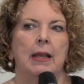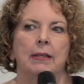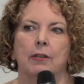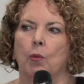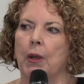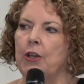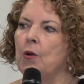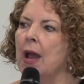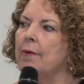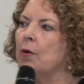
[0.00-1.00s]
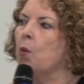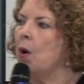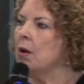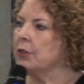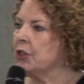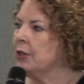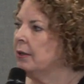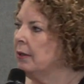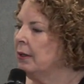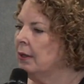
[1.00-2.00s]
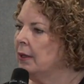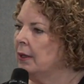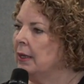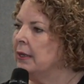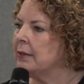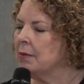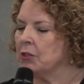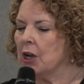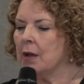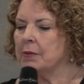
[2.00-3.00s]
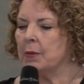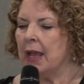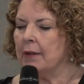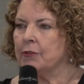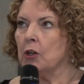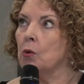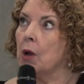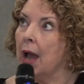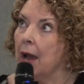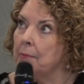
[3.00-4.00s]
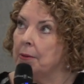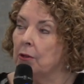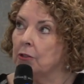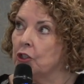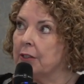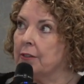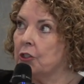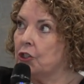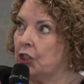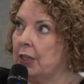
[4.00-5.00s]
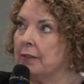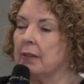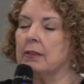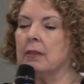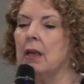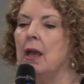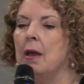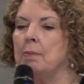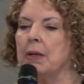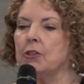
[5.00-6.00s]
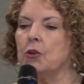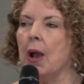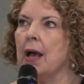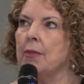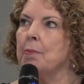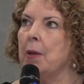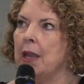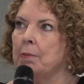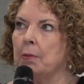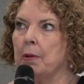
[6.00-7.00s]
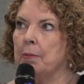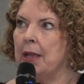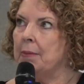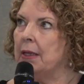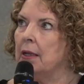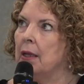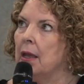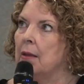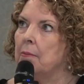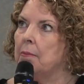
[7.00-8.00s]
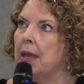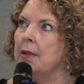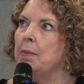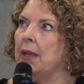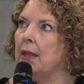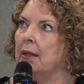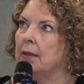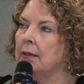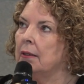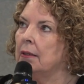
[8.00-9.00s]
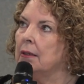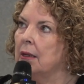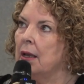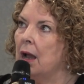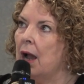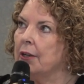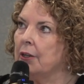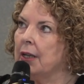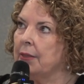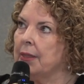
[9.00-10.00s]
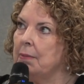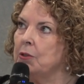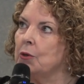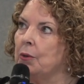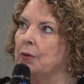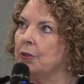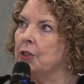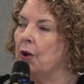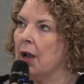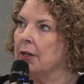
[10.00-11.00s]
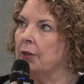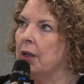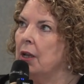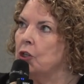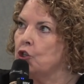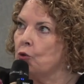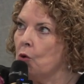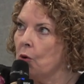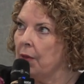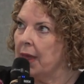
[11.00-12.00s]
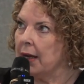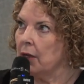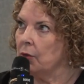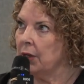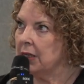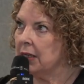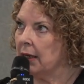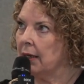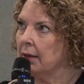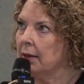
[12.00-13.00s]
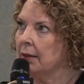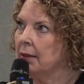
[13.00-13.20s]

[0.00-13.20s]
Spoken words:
So when you have a want, sometimes we have to look up, not just to Jesus, but to other people. Maybe I could get them to I could draw on that anointing.